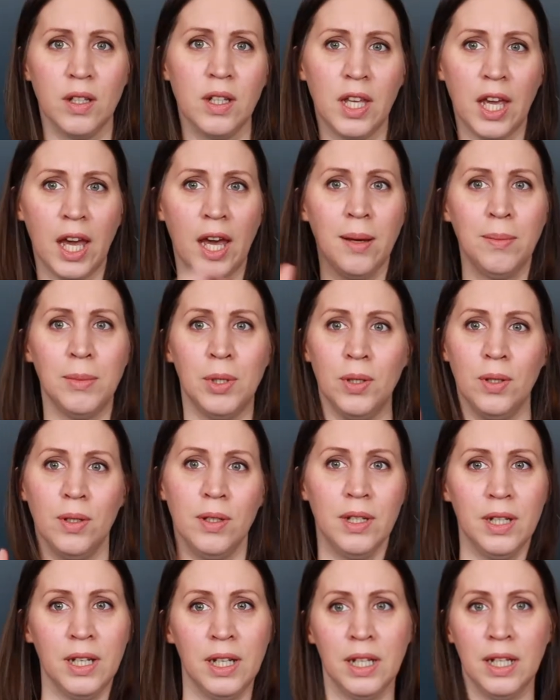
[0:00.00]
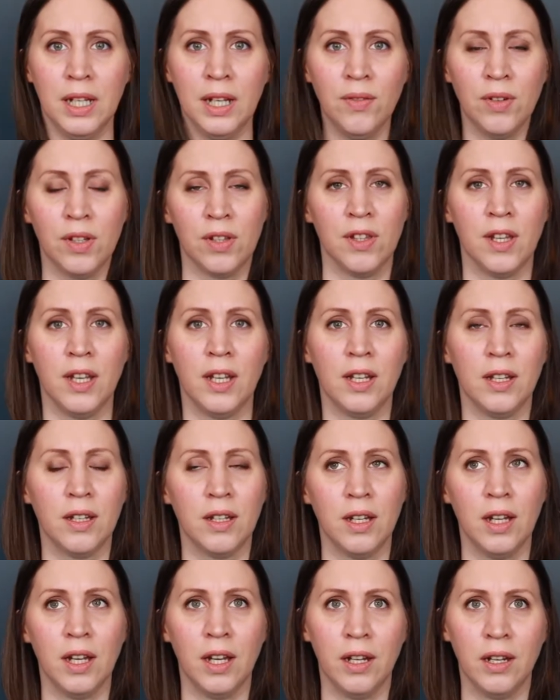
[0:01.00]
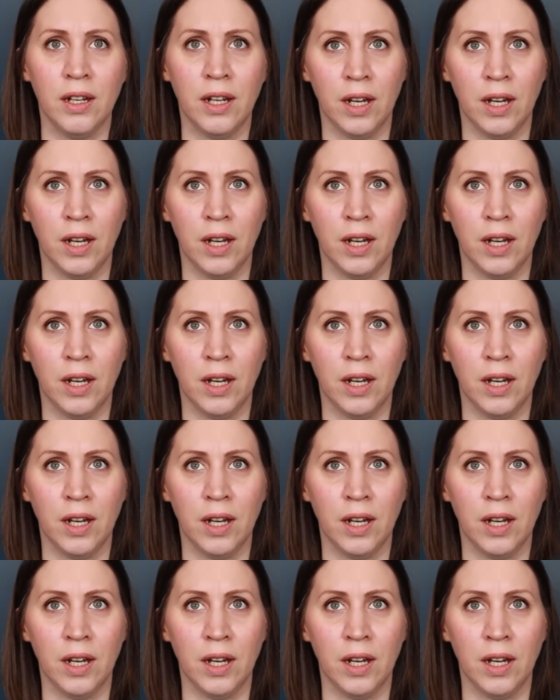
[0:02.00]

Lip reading: camel in everything, and